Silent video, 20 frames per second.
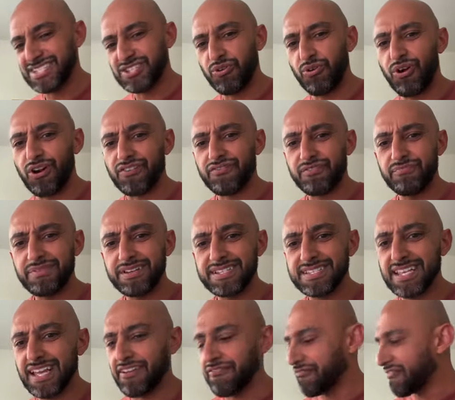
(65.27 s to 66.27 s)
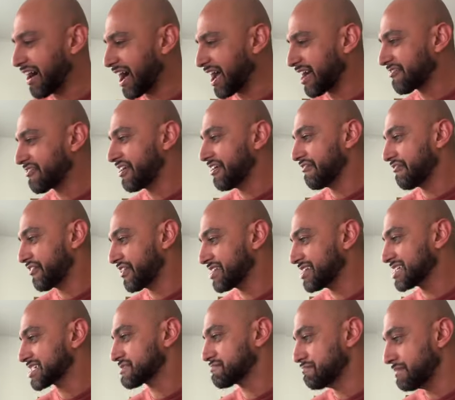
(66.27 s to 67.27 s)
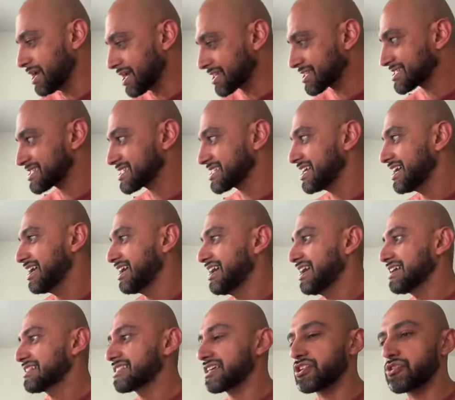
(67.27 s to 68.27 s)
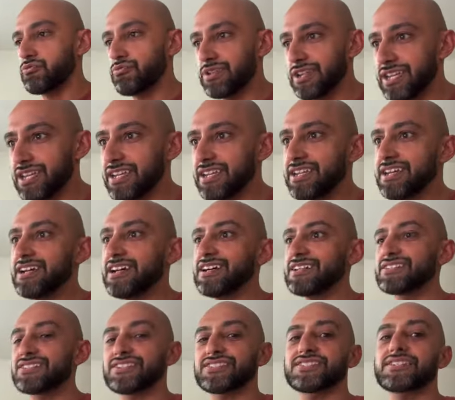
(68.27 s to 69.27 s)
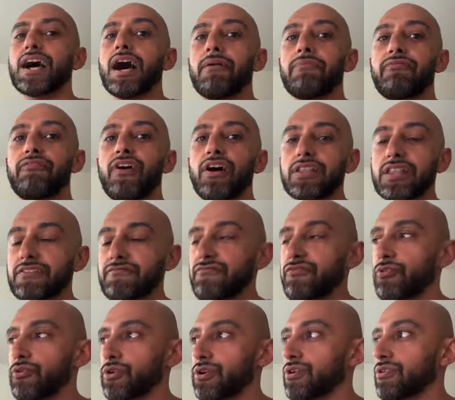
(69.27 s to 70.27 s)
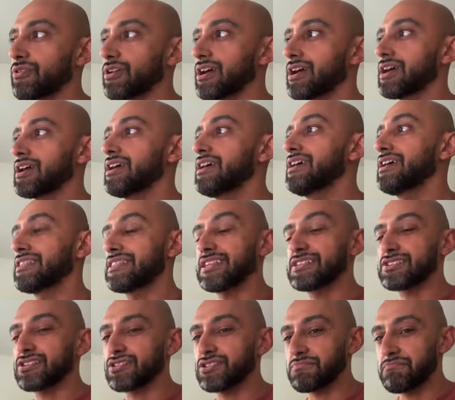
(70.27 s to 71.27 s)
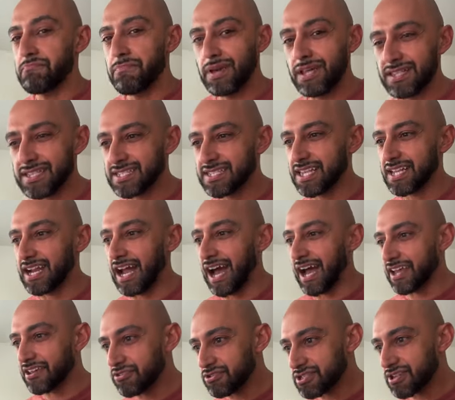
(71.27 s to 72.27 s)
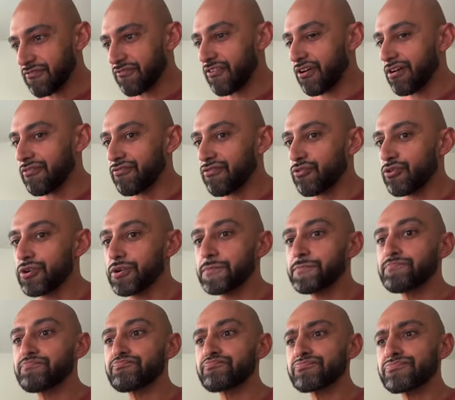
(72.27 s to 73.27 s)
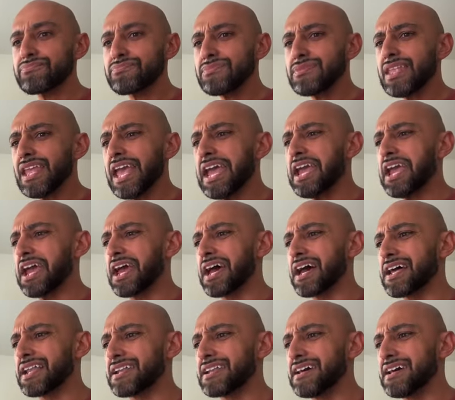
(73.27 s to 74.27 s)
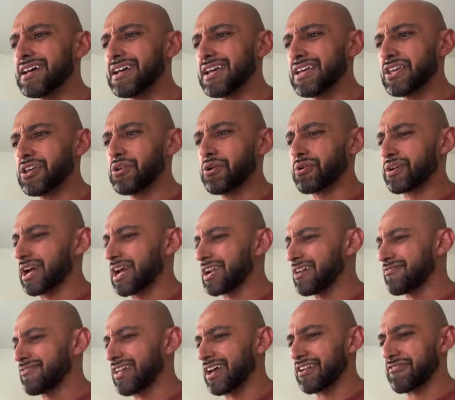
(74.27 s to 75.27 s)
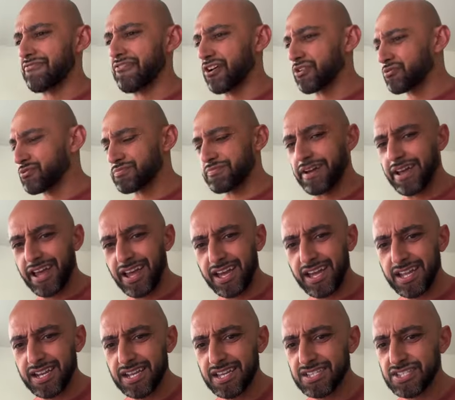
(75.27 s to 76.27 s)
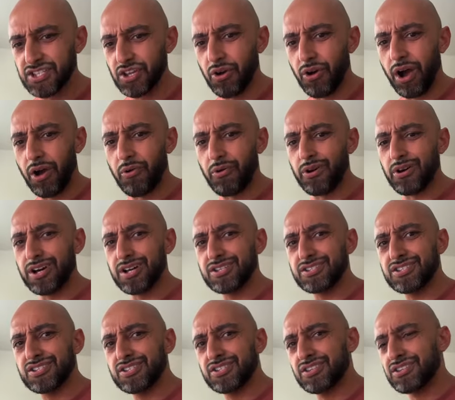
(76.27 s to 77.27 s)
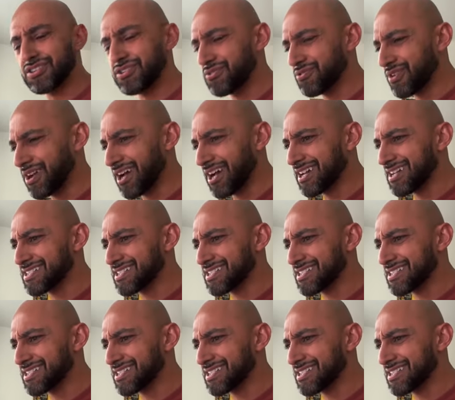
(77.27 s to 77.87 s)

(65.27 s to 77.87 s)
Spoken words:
So hard for me to say. Five fitness myths that you need to stop falling for, okay? These are myths that I used to fall for and, you know, kind of like fuck with my head. So I want your